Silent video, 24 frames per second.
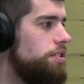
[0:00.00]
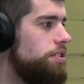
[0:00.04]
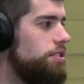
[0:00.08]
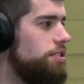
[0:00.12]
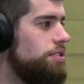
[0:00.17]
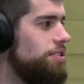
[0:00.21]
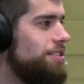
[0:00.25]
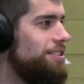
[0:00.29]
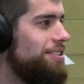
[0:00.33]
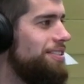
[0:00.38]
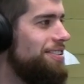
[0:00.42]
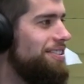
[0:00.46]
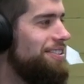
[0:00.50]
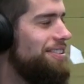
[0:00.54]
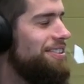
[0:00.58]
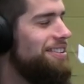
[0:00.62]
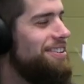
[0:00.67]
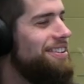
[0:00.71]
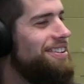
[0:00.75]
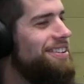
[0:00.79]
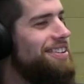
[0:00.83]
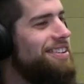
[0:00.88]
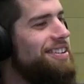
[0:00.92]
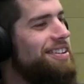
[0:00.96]

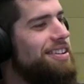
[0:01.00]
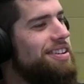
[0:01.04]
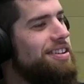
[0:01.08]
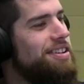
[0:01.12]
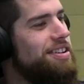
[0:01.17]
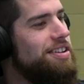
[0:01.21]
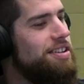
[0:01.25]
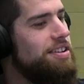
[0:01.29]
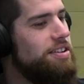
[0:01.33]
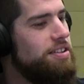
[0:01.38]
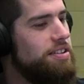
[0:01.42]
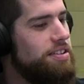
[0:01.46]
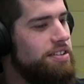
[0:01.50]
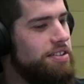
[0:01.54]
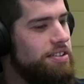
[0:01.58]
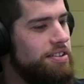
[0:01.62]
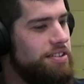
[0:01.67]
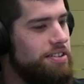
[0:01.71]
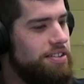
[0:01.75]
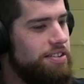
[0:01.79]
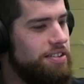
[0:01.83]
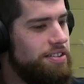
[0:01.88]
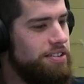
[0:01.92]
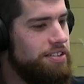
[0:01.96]

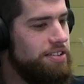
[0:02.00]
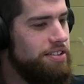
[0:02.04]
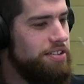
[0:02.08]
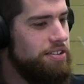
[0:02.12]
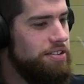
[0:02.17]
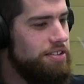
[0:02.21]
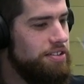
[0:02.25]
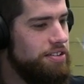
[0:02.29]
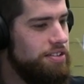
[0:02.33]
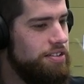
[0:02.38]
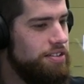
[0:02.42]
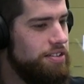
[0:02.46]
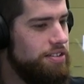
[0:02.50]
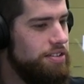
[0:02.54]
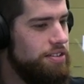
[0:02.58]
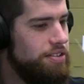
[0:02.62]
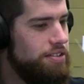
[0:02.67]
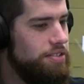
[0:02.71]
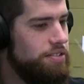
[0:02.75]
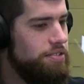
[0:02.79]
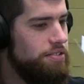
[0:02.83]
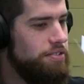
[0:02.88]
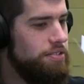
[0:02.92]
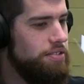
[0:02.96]

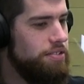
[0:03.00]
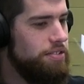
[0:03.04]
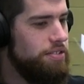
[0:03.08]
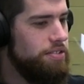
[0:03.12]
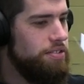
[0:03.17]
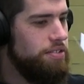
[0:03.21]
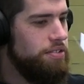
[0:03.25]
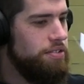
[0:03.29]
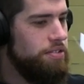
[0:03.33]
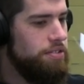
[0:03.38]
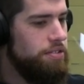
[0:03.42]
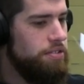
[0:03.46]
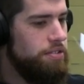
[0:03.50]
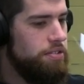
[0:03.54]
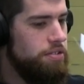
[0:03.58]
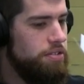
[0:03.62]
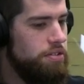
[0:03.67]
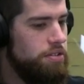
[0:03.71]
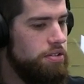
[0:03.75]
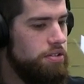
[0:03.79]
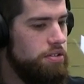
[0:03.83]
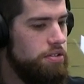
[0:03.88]
No words are spoken by the person on screen.